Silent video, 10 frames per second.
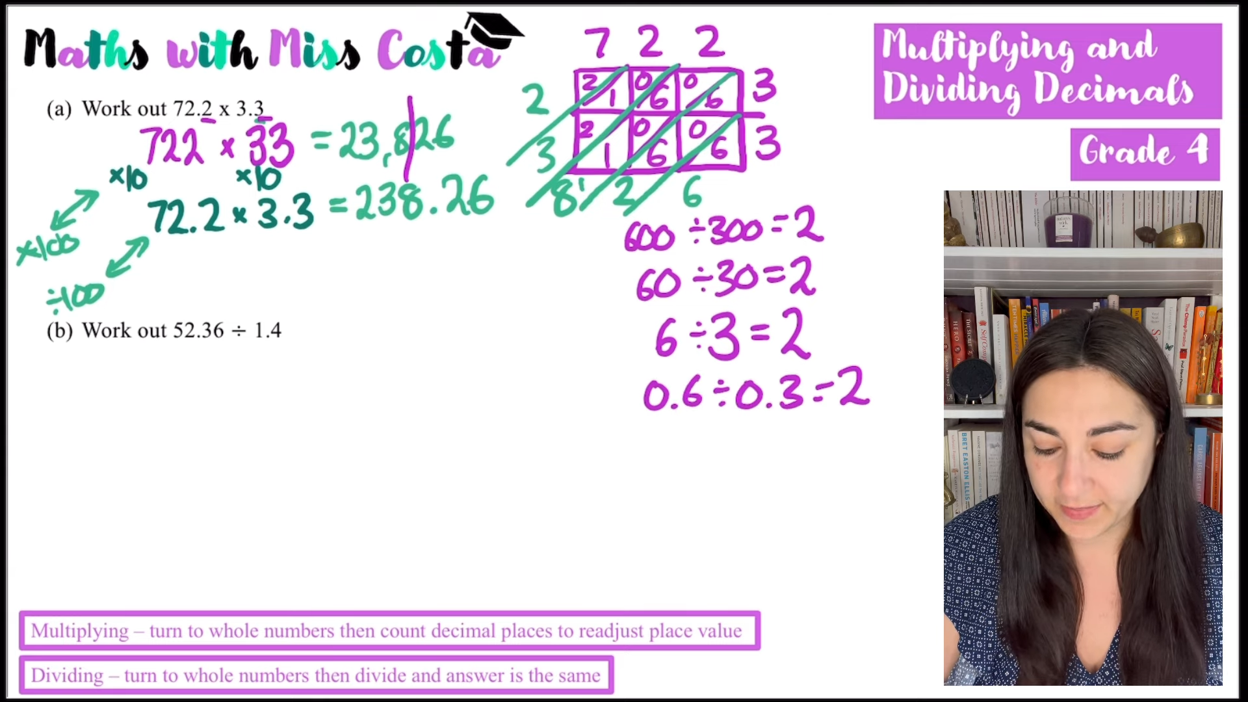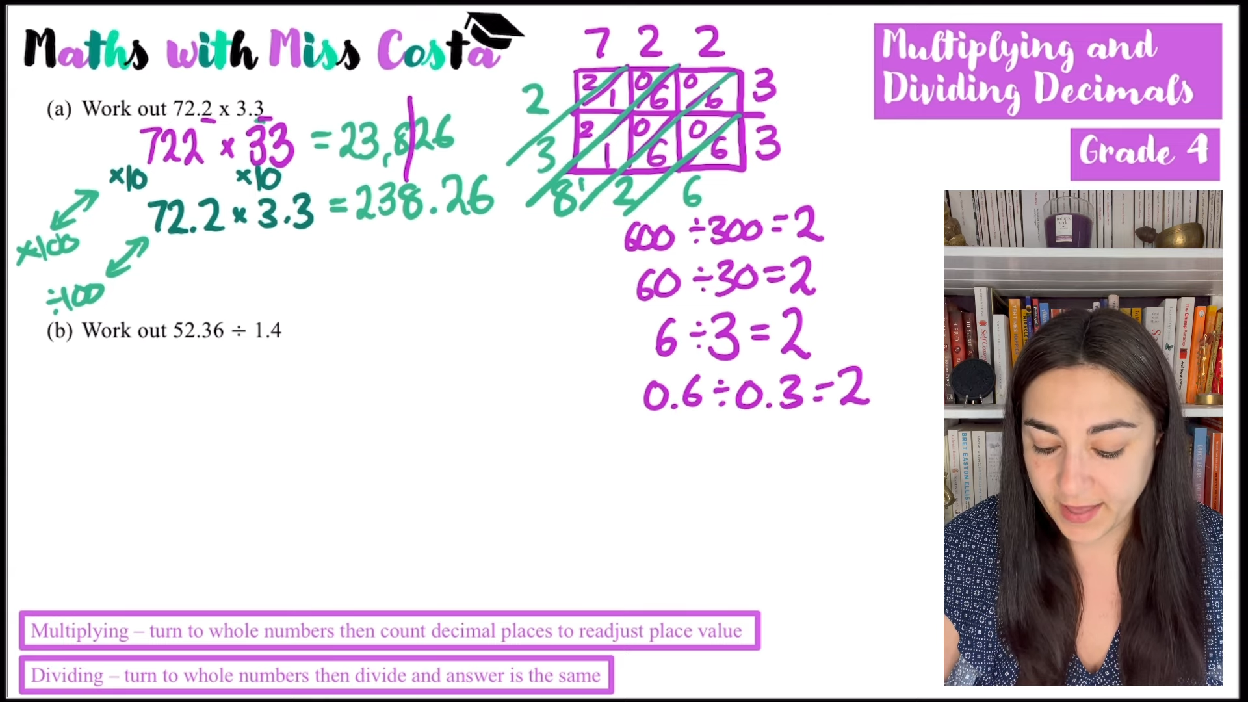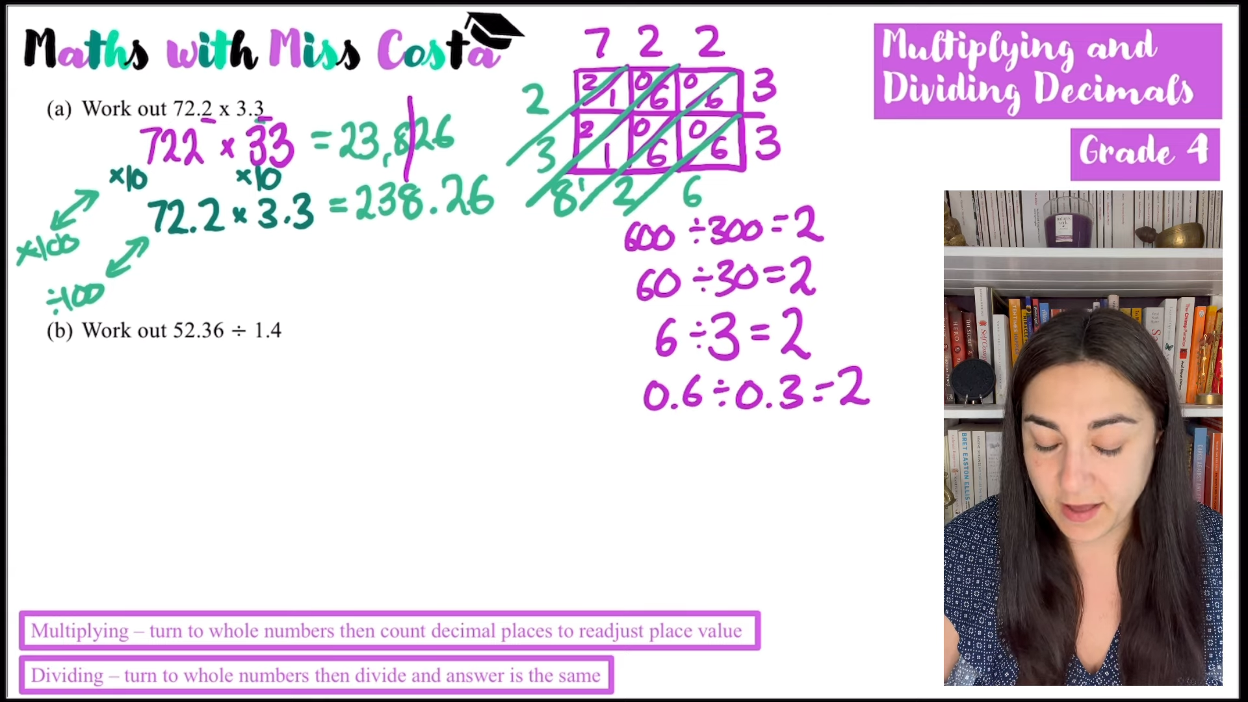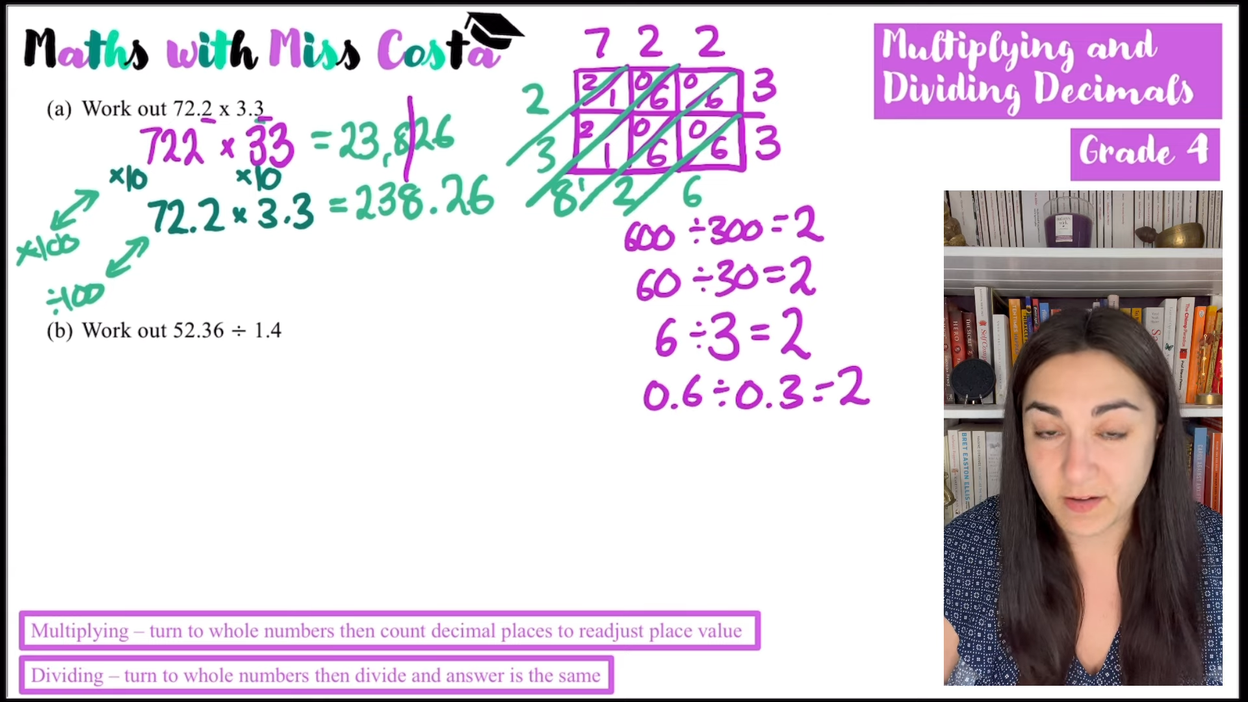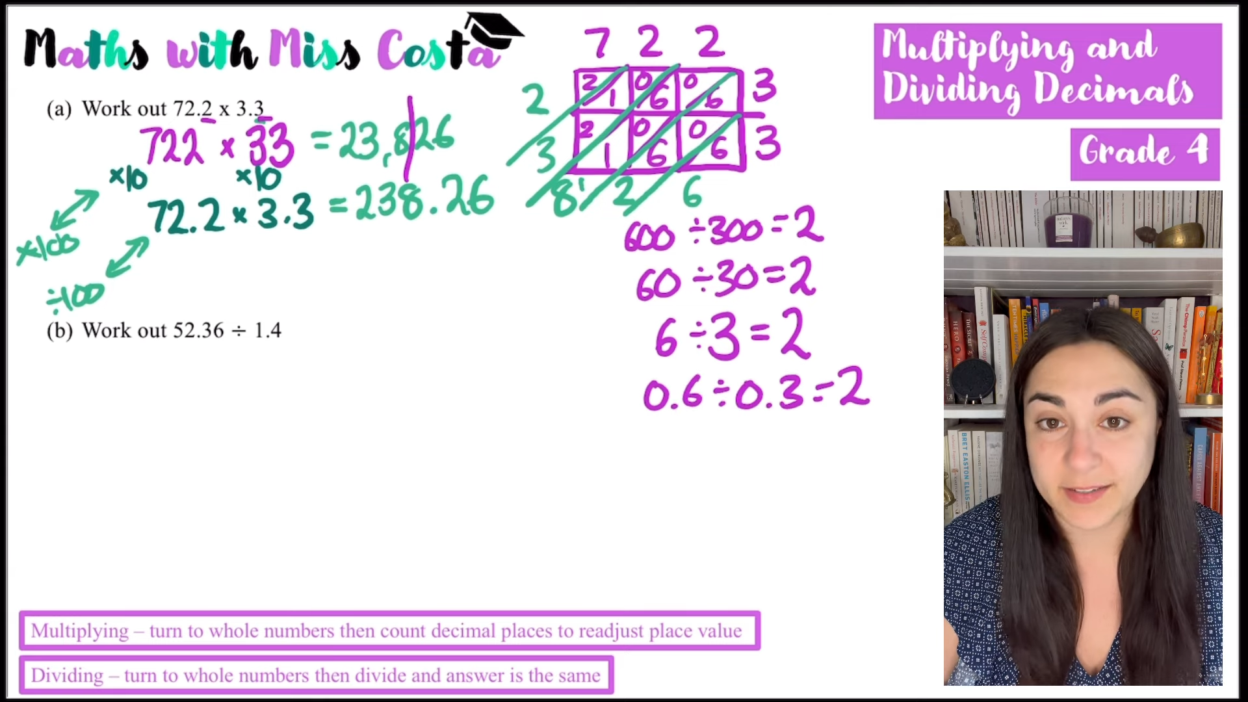
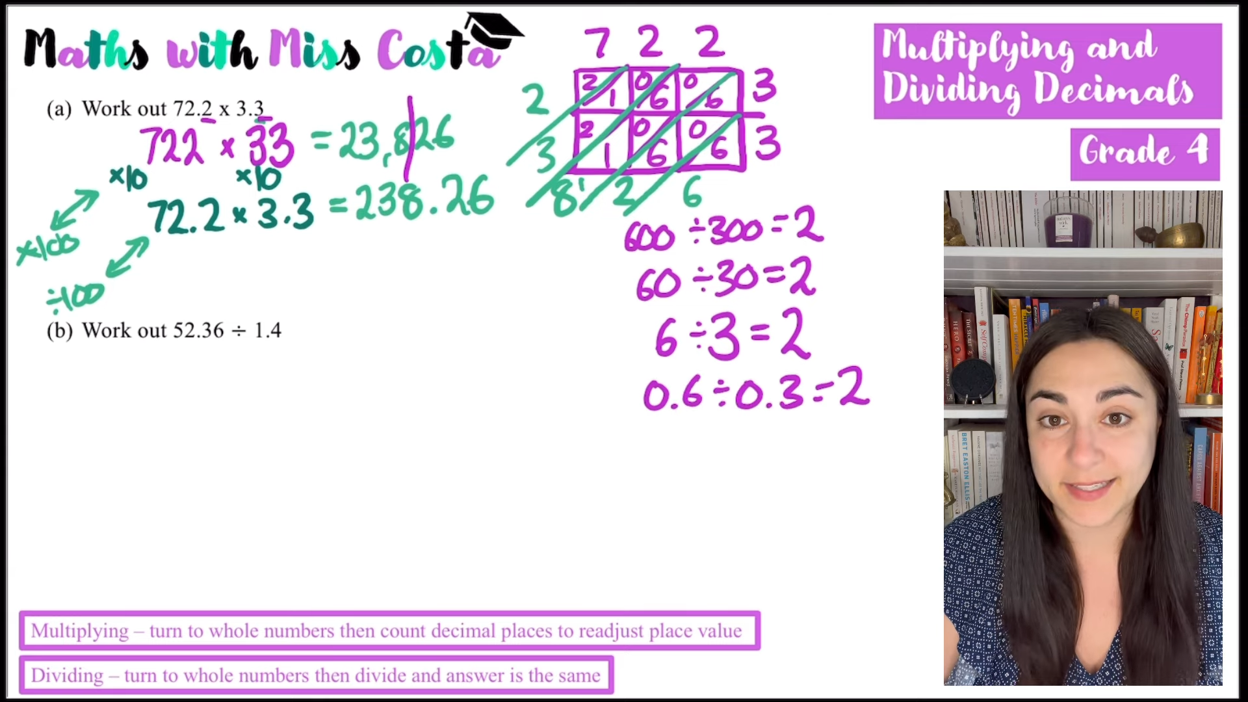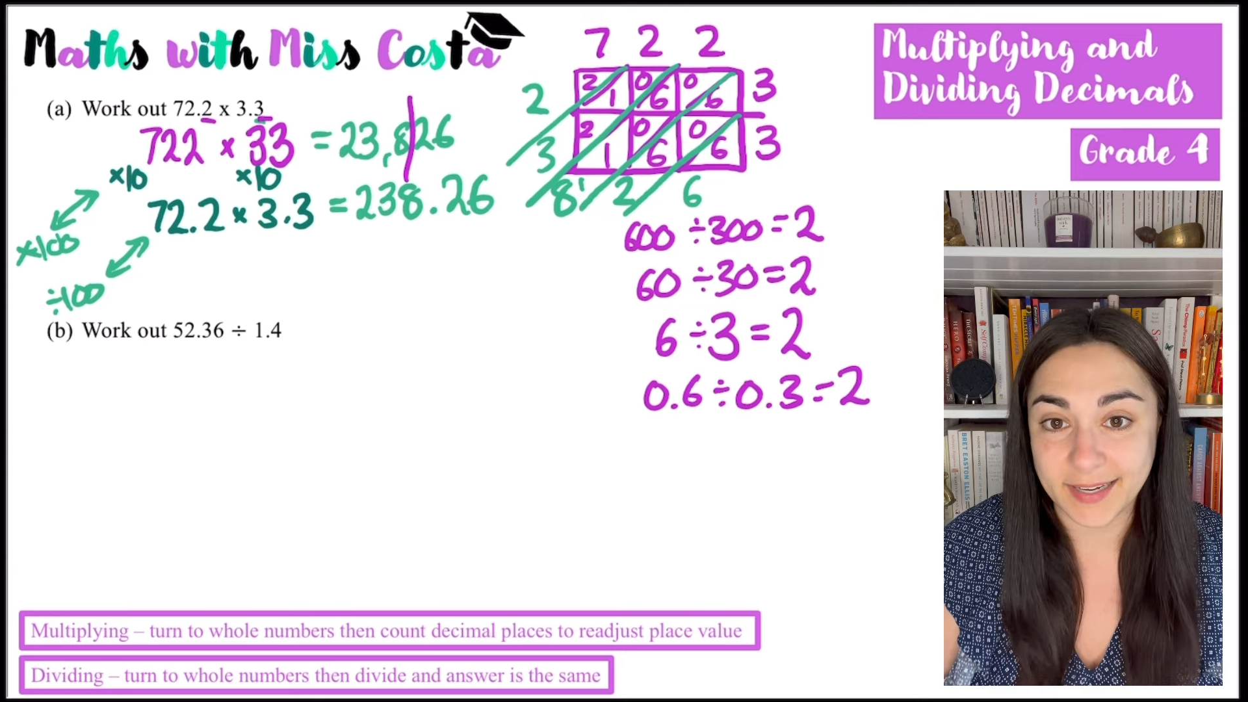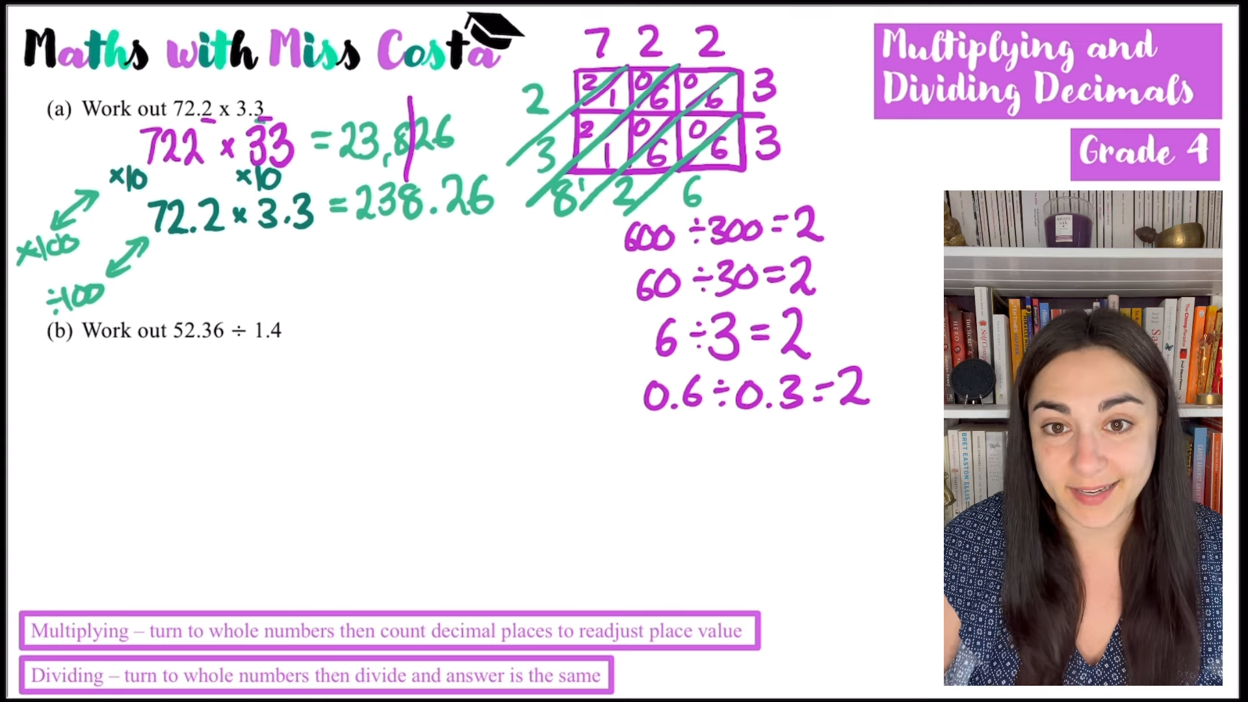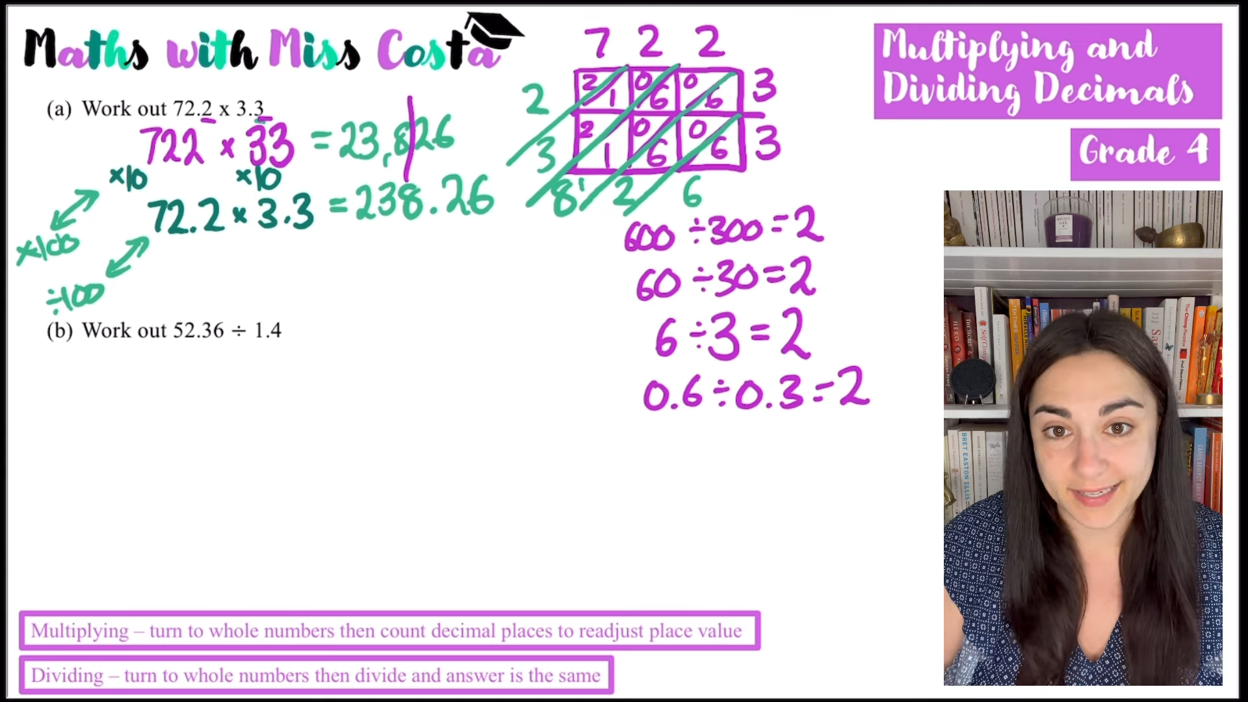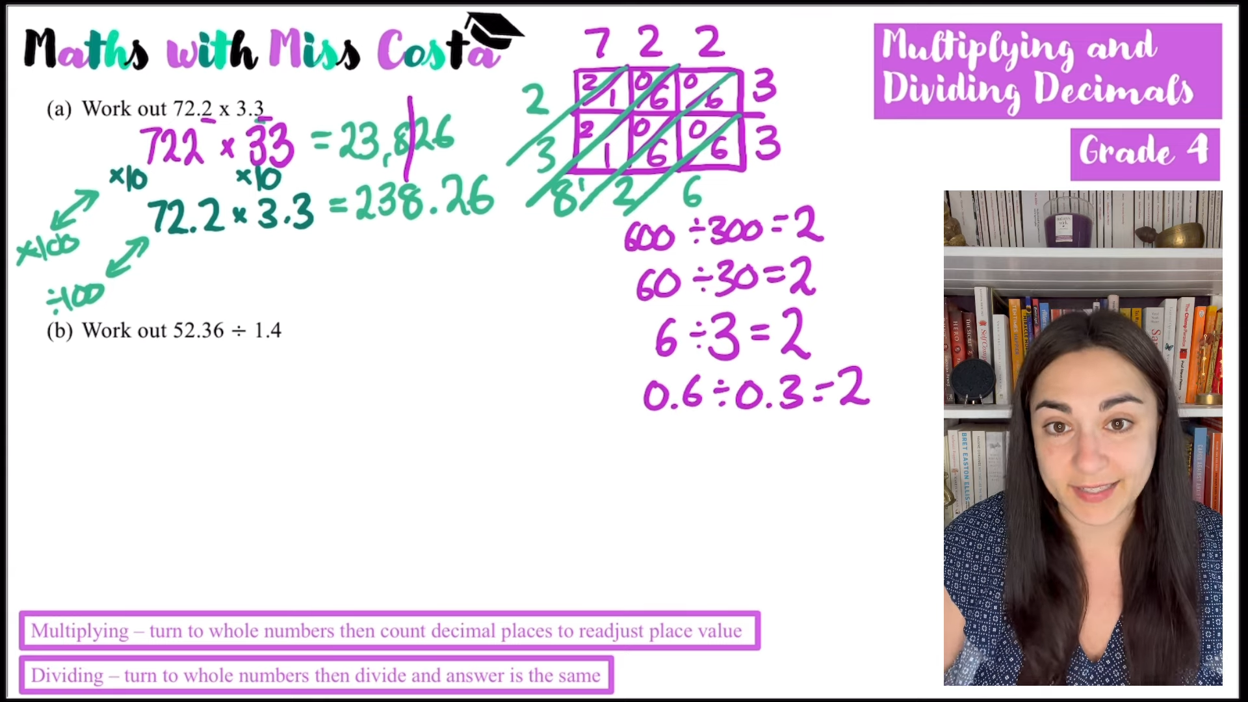that
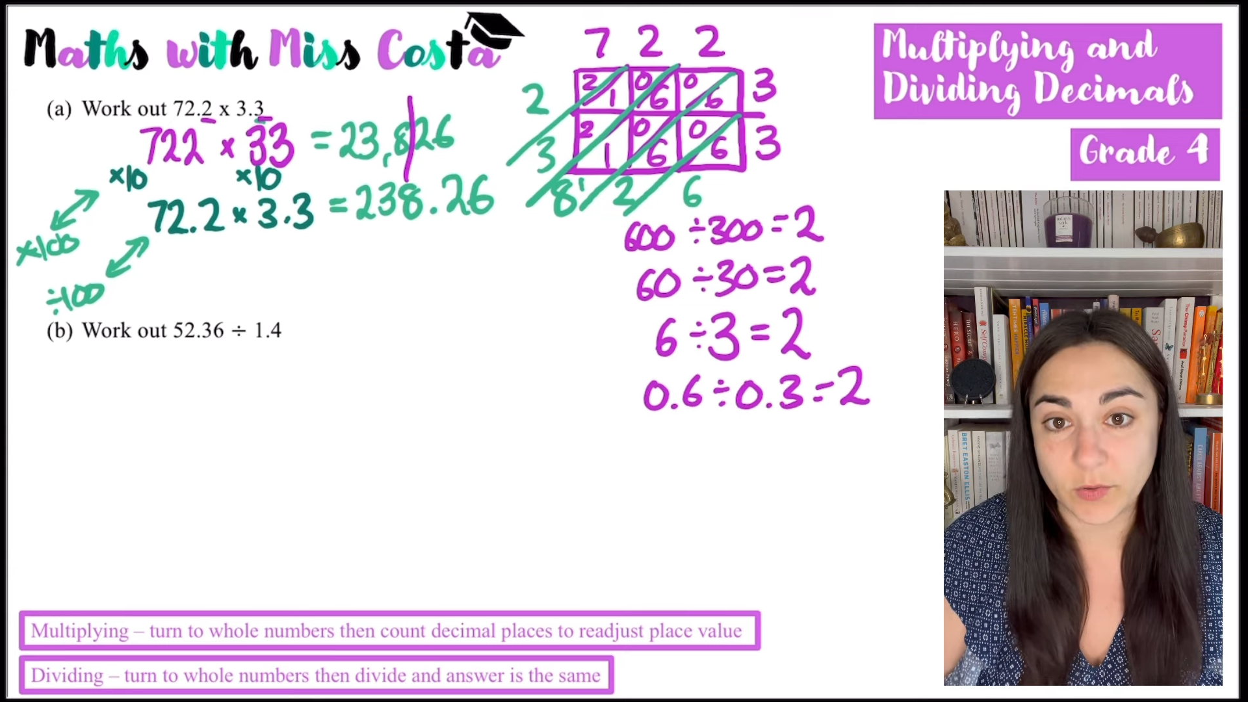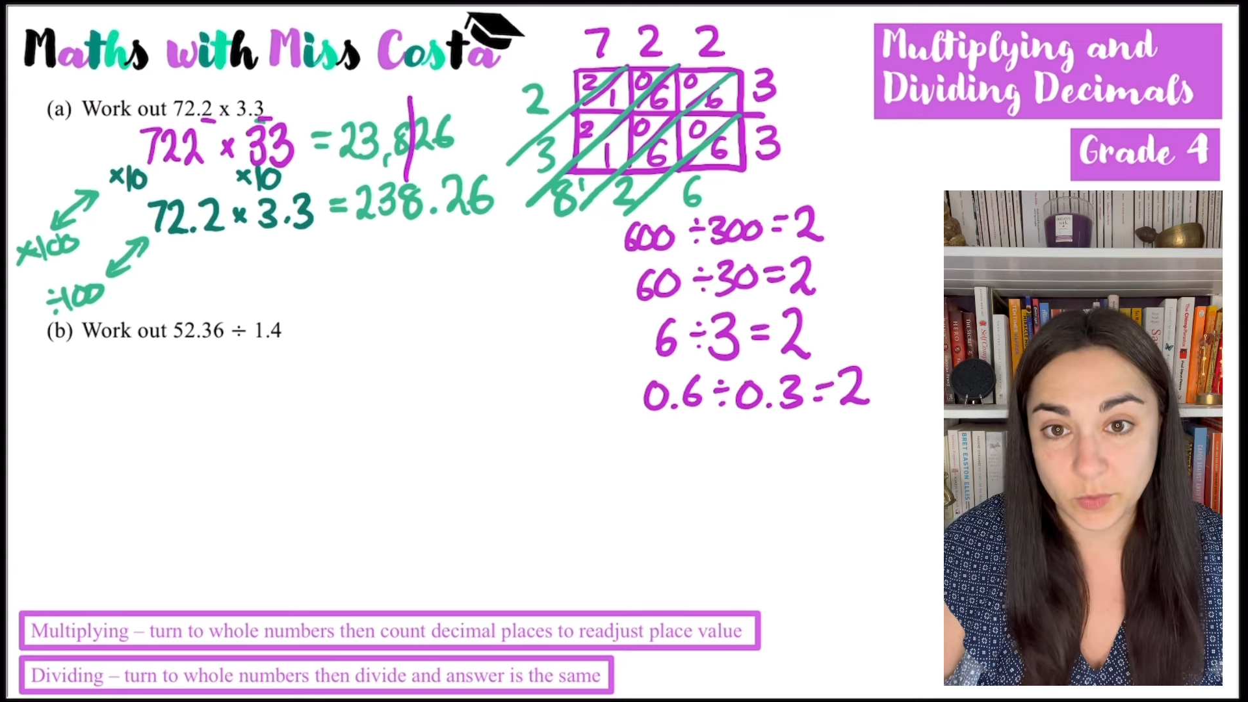answer is